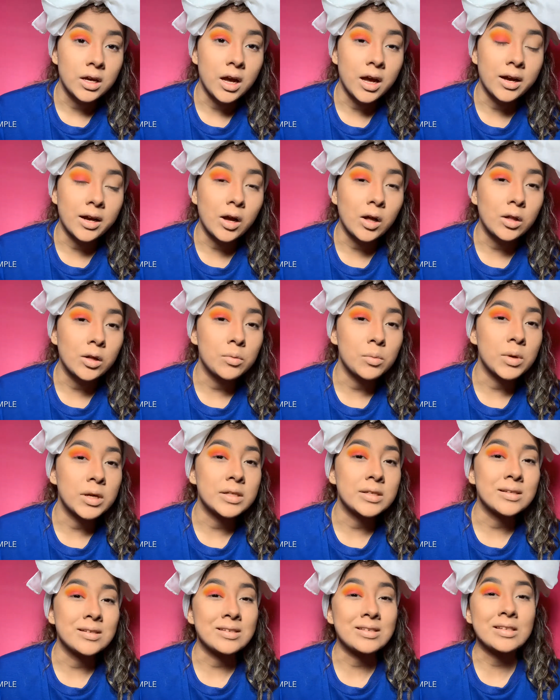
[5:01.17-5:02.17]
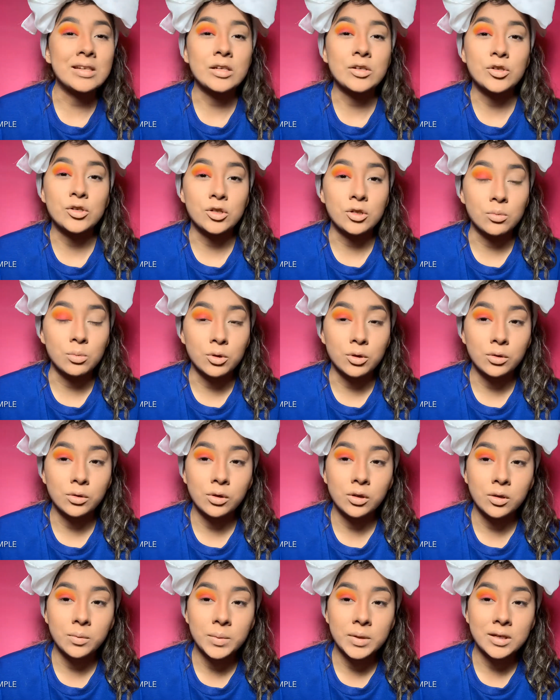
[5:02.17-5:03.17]
I call it my sunset sherbet
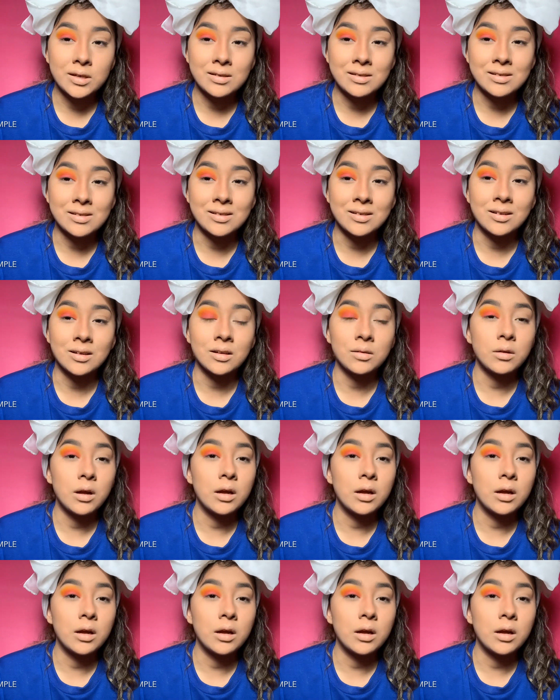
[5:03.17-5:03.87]
look because then it